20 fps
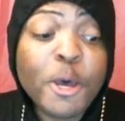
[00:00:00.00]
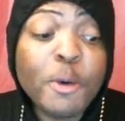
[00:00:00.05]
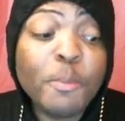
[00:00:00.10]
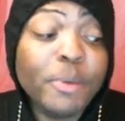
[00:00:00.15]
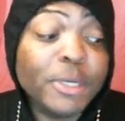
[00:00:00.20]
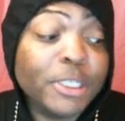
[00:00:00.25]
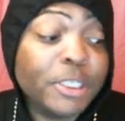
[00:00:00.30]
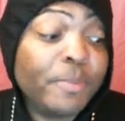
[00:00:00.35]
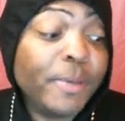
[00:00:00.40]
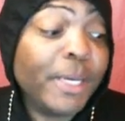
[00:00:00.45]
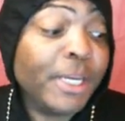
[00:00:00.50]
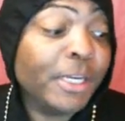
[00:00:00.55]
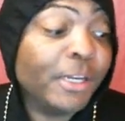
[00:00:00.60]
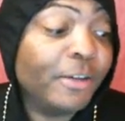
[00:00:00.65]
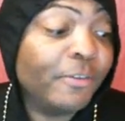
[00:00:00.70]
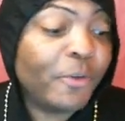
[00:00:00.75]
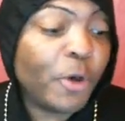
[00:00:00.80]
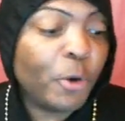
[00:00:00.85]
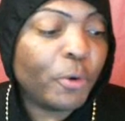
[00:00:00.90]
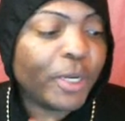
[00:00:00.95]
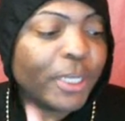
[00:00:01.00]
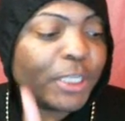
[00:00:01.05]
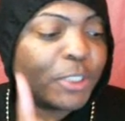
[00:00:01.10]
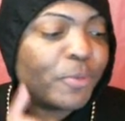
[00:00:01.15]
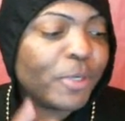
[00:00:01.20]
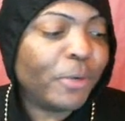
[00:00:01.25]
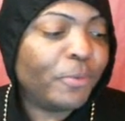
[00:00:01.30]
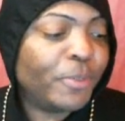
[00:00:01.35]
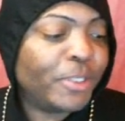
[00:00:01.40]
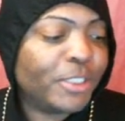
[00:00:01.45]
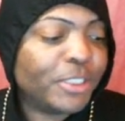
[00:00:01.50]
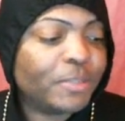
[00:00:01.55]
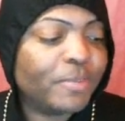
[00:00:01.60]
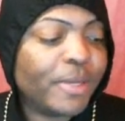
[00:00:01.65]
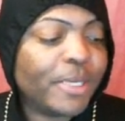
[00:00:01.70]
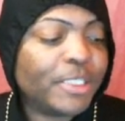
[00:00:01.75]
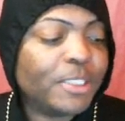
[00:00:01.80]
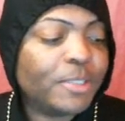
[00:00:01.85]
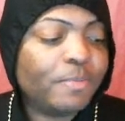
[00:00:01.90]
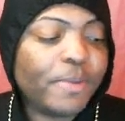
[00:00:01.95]
But speaking of, that's what I want to
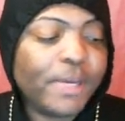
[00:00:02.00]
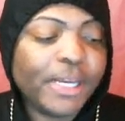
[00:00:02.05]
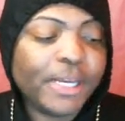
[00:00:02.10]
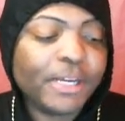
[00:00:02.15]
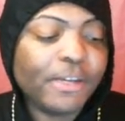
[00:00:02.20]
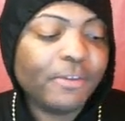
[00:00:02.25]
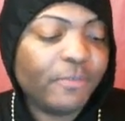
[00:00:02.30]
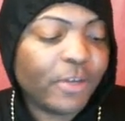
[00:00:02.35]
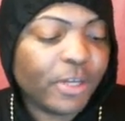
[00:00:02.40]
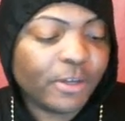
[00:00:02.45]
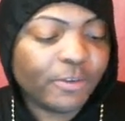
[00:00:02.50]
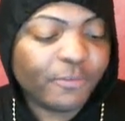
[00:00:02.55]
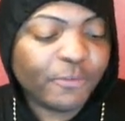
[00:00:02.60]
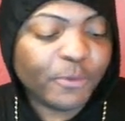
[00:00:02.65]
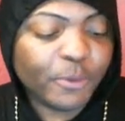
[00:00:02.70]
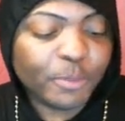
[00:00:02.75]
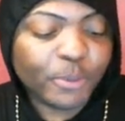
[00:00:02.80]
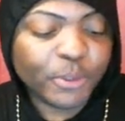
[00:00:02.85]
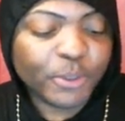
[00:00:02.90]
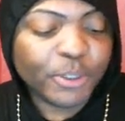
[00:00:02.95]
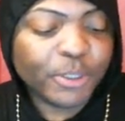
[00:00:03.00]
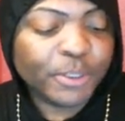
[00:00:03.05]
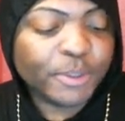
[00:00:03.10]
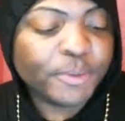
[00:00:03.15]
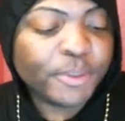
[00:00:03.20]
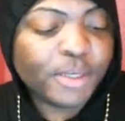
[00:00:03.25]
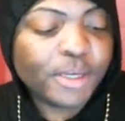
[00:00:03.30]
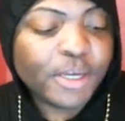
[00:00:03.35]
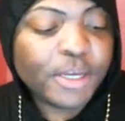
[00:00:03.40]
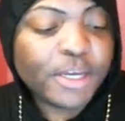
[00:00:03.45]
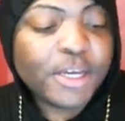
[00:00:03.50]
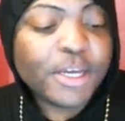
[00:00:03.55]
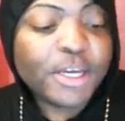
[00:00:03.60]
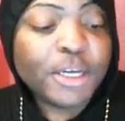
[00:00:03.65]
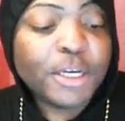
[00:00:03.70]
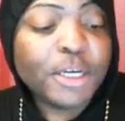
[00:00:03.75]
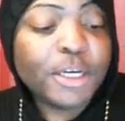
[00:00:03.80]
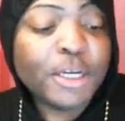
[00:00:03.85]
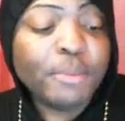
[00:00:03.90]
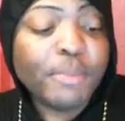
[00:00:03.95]
say. Speaking of football,
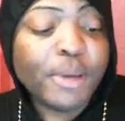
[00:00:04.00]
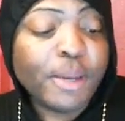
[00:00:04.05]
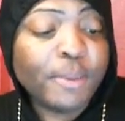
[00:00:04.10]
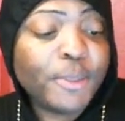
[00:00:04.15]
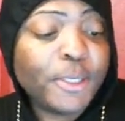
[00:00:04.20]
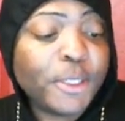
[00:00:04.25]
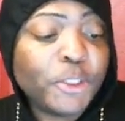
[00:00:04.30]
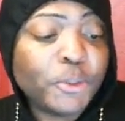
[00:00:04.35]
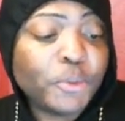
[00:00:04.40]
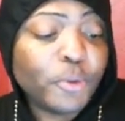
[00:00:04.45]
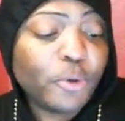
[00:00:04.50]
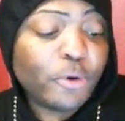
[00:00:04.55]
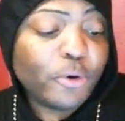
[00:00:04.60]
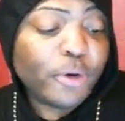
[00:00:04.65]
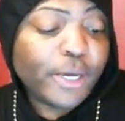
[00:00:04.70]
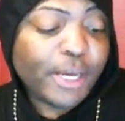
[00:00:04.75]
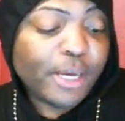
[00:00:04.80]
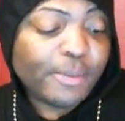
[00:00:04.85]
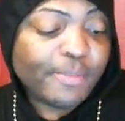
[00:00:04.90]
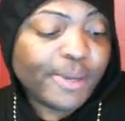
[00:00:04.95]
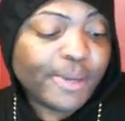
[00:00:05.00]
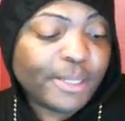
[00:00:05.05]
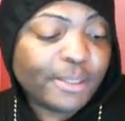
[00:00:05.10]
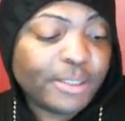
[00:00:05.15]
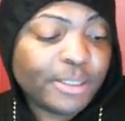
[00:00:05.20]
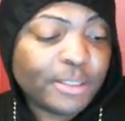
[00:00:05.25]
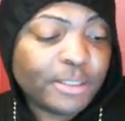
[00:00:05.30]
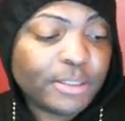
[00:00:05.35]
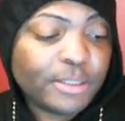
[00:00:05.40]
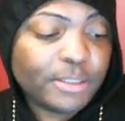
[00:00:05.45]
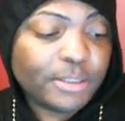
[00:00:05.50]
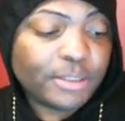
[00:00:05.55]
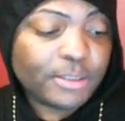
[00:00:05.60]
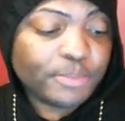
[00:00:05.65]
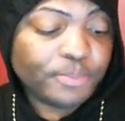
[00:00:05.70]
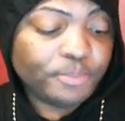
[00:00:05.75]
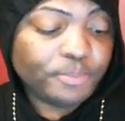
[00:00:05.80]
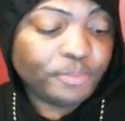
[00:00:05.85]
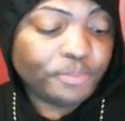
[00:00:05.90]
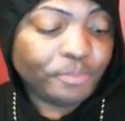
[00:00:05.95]
baby, did you all hear about this?